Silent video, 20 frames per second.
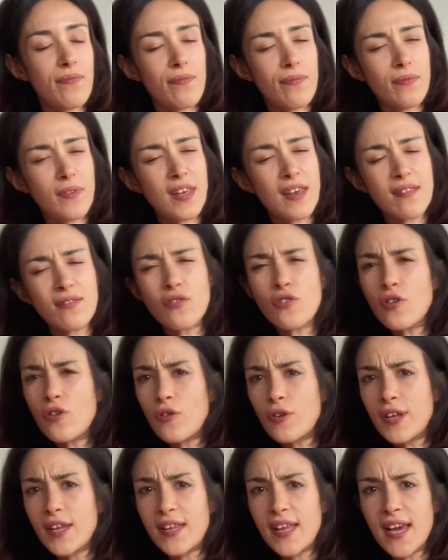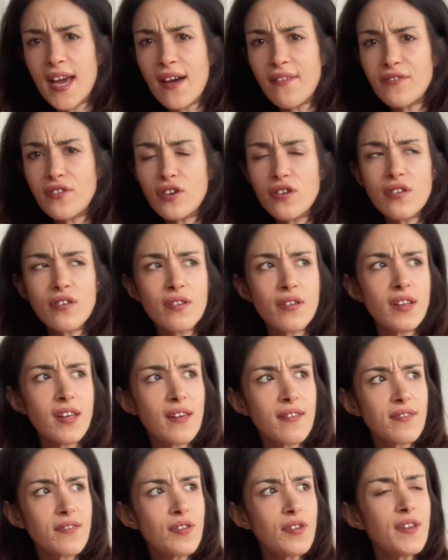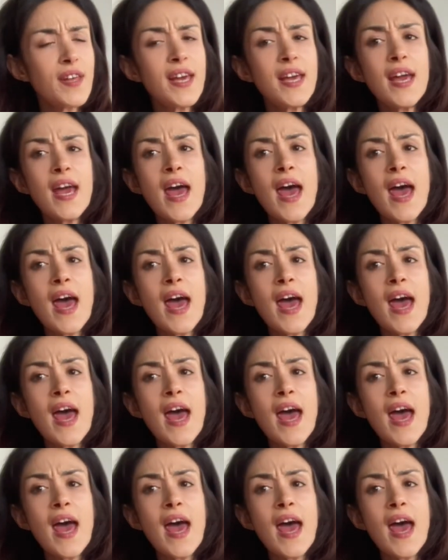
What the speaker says: yesterday or the day after yesterday,